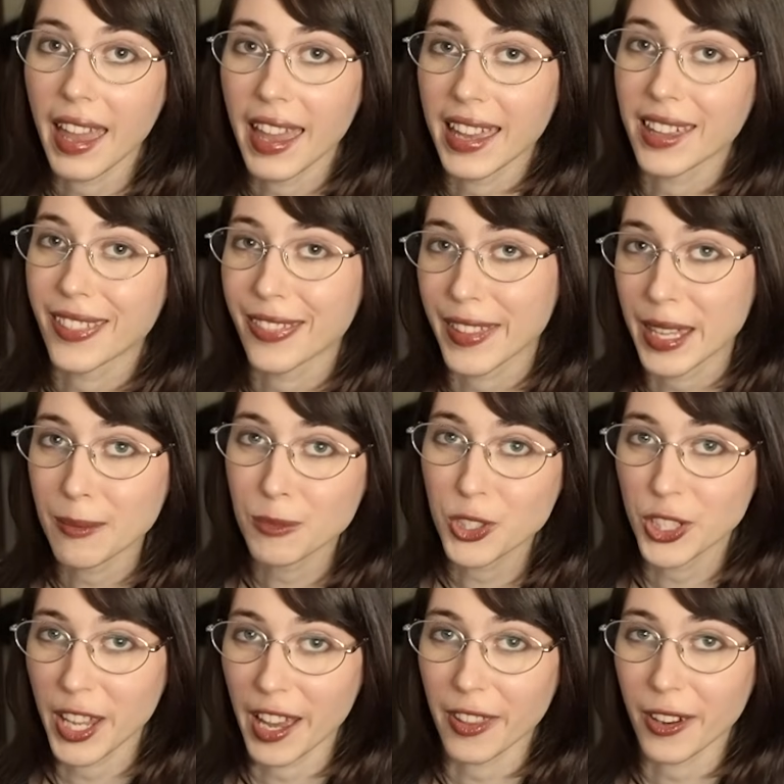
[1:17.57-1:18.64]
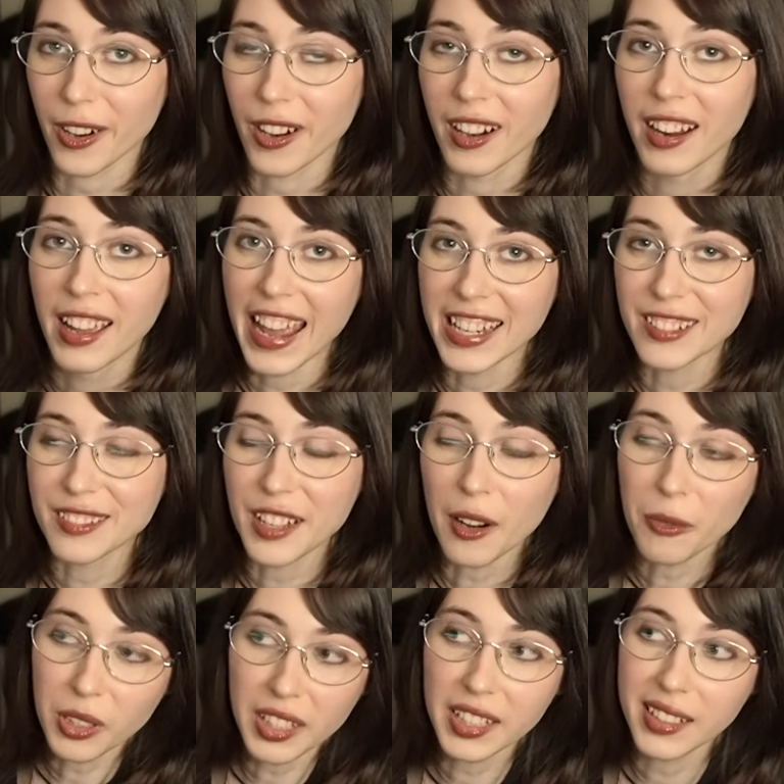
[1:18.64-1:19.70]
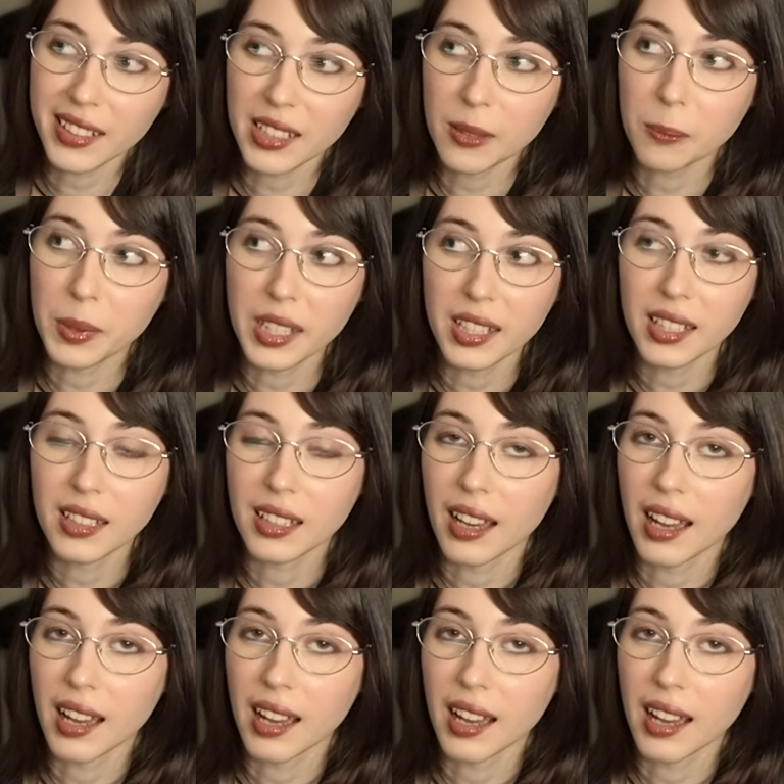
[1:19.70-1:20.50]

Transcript: a theme together. And it's not really gonna be